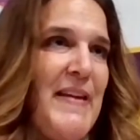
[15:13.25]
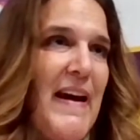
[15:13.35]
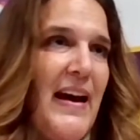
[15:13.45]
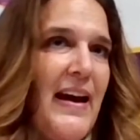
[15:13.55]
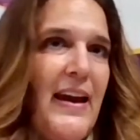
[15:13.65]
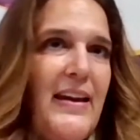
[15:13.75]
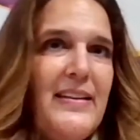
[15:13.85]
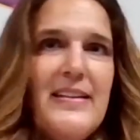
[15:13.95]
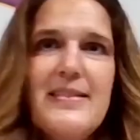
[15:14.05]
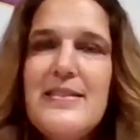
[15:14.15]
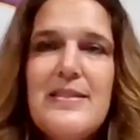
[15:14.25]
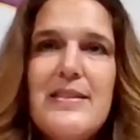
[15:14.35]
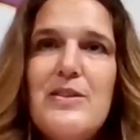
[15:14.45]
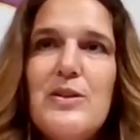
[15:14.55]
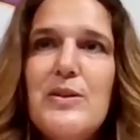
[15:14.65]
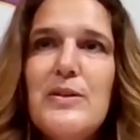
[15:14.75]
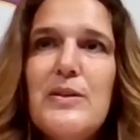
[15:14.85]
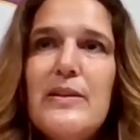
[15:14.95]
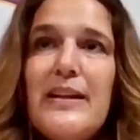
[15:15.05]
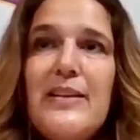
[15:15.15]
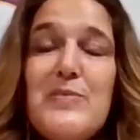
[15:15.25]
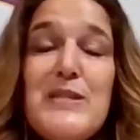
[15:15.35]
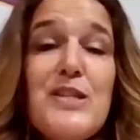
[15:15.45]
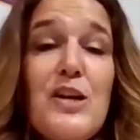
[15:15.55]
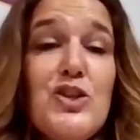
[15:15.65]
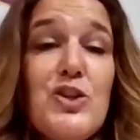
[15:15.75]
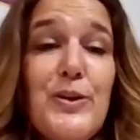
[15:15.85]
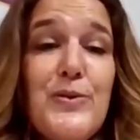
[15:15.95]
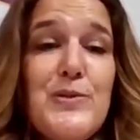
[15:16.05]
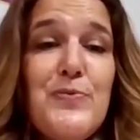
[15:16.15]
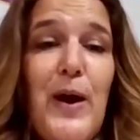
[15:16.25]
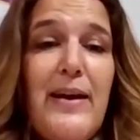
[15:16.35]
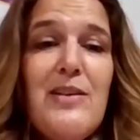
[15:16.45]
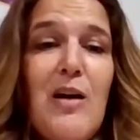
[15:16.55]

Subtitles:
I consider him such a close friend,